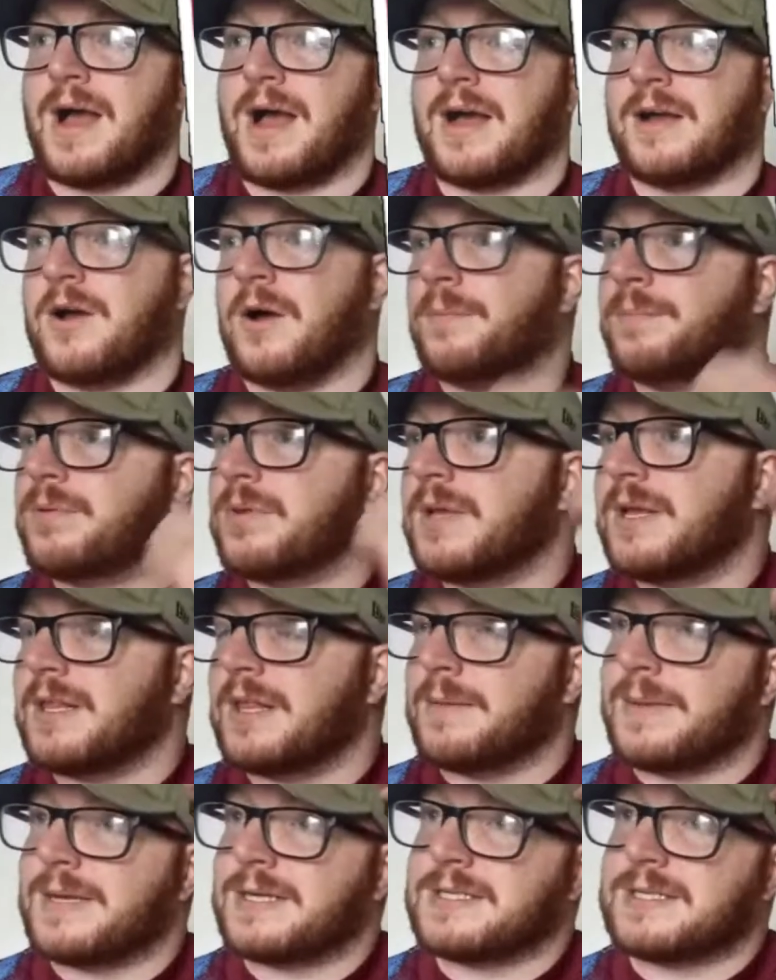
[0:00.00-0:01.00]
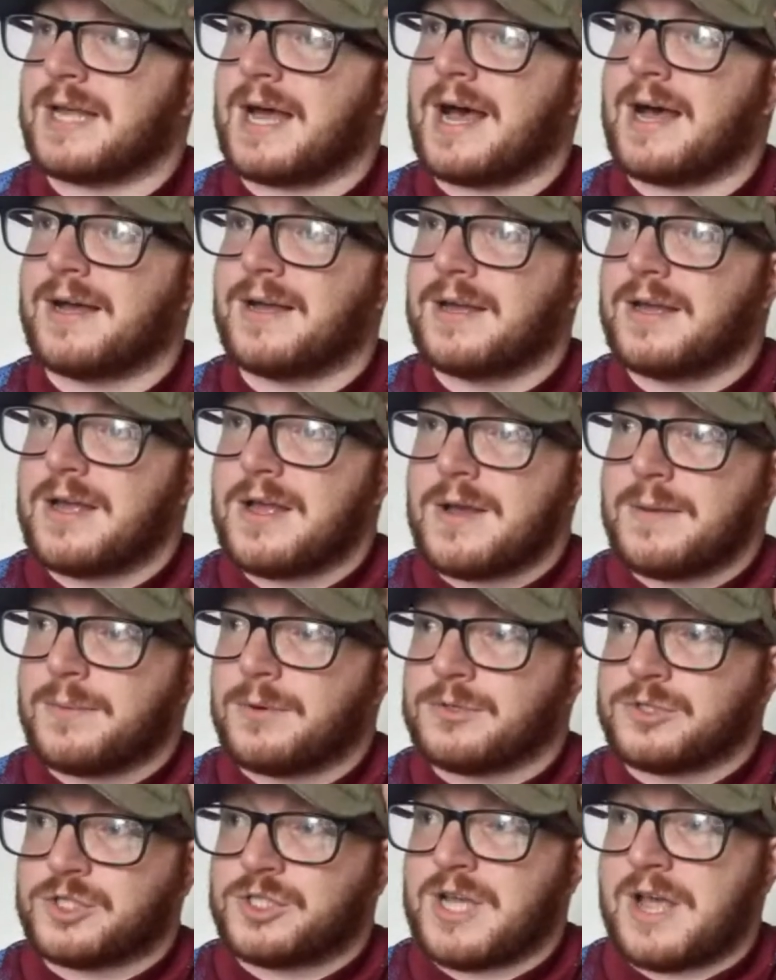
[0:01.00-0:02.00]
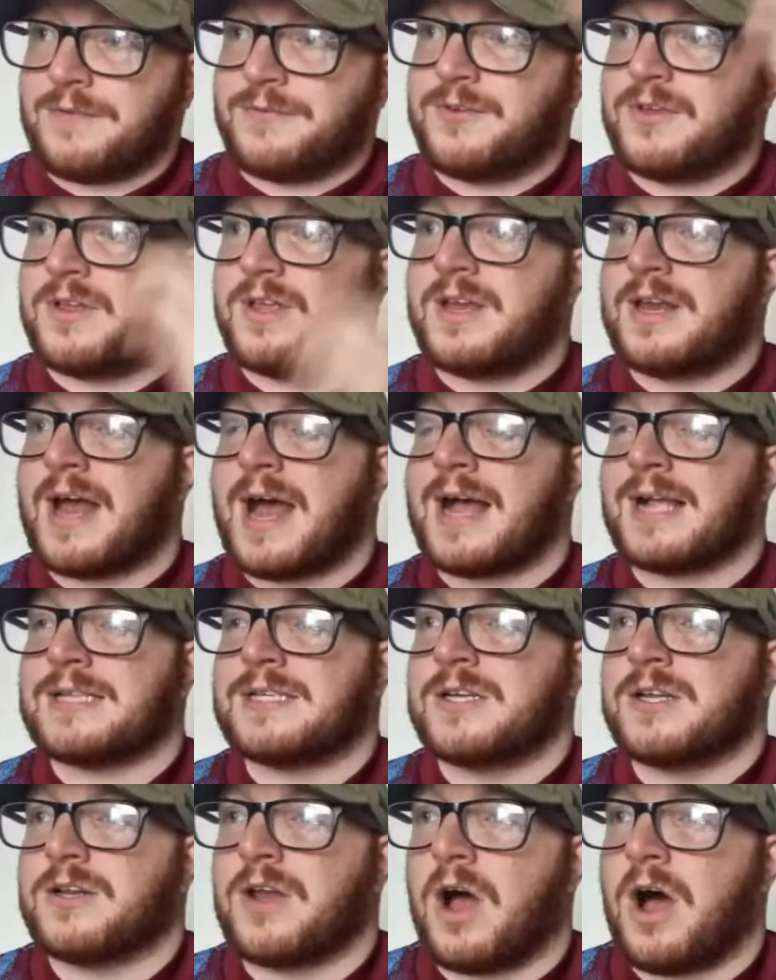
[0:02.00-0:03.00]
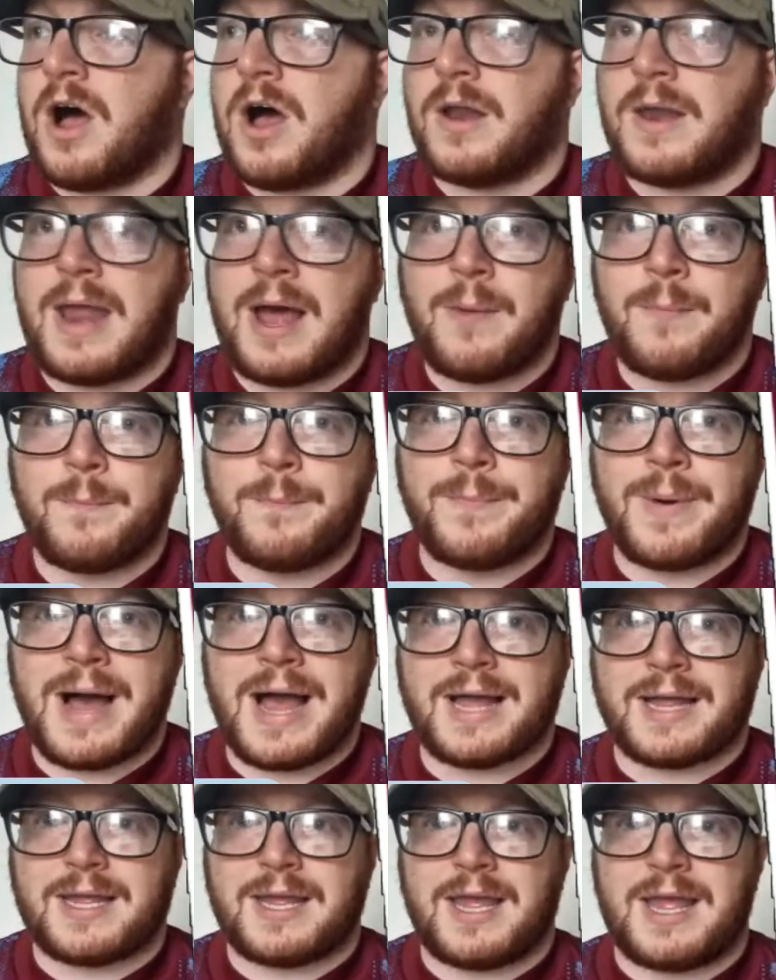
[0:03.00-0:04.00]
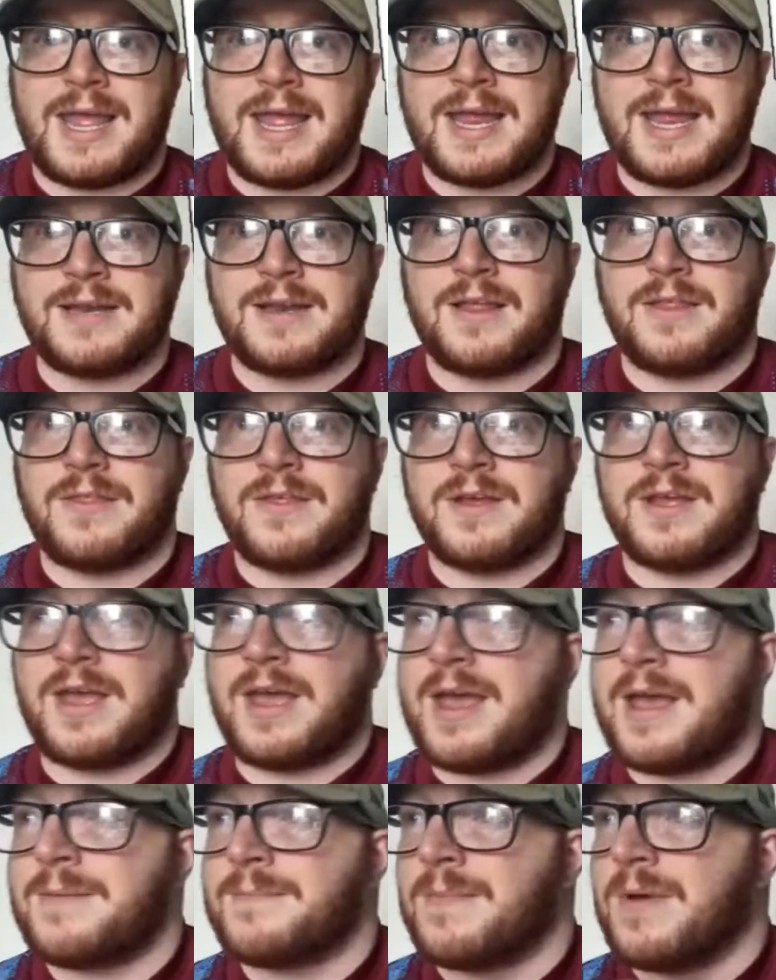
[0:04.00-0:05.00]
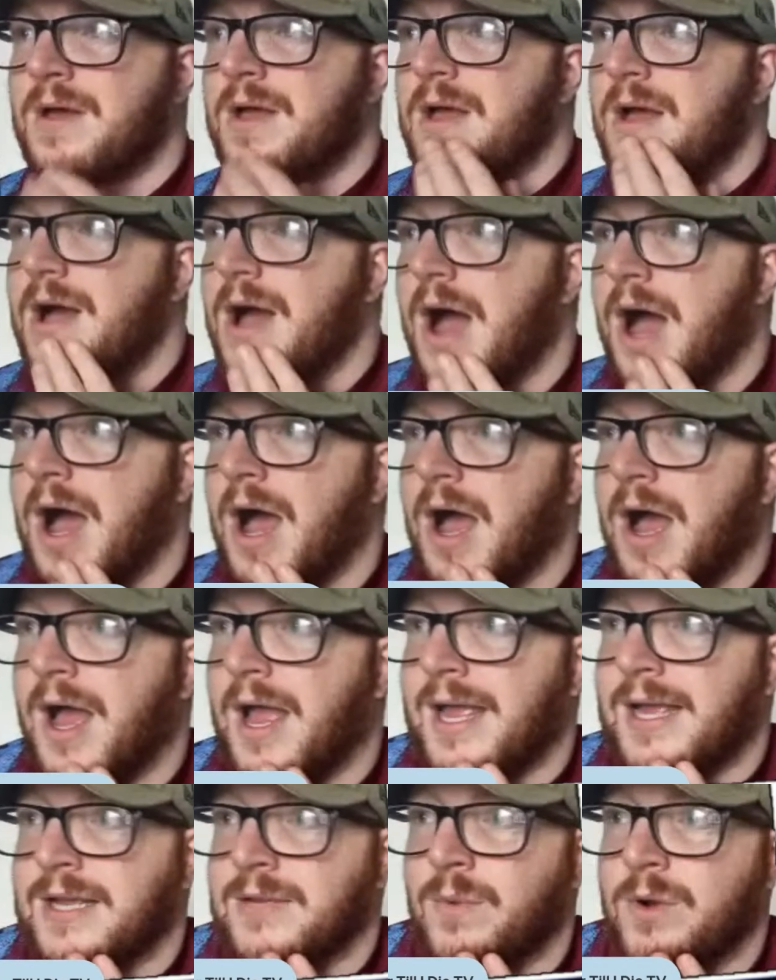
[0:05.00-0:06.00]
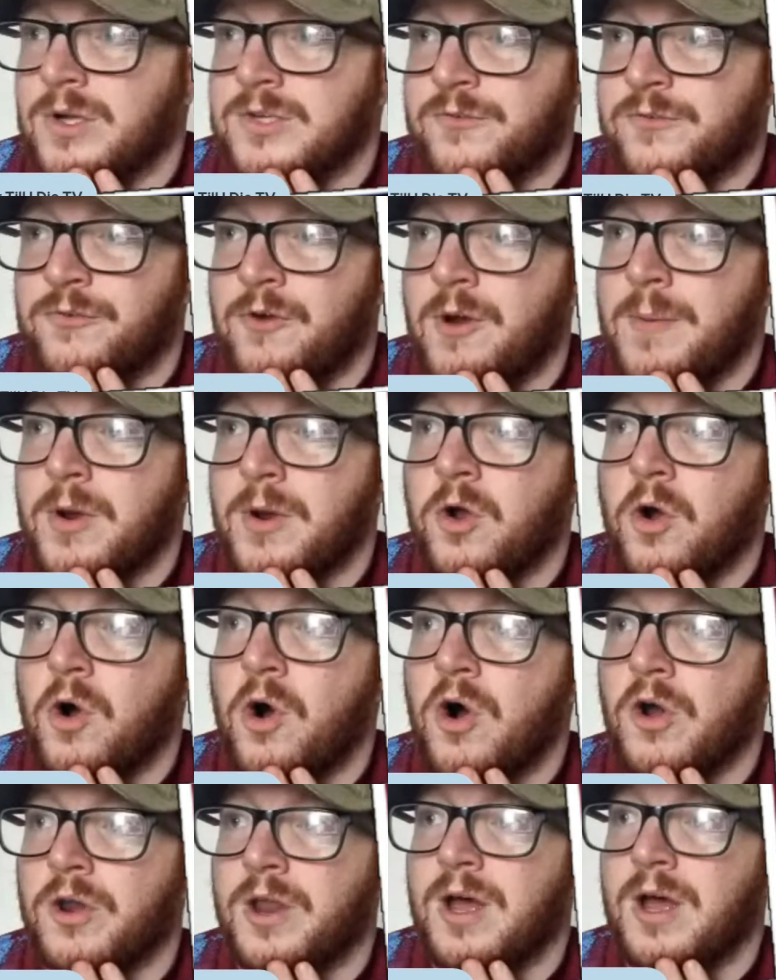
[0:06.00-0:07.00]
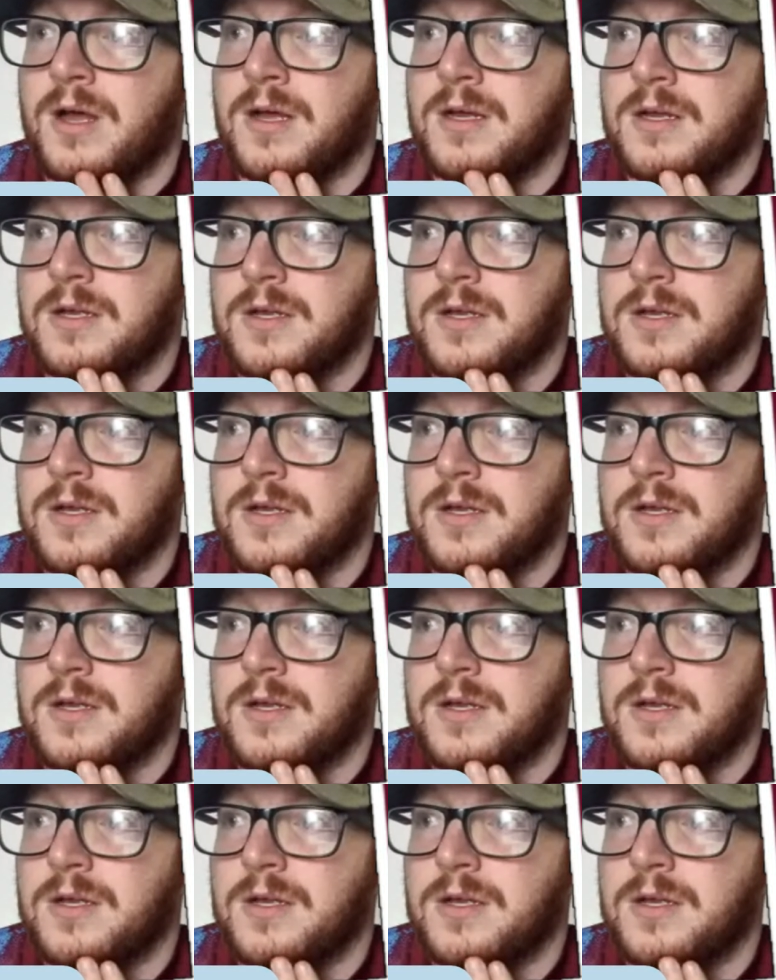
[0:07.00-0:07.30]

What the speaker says: completely missed that. But Sheffield United are now back in the game. It was from a corner.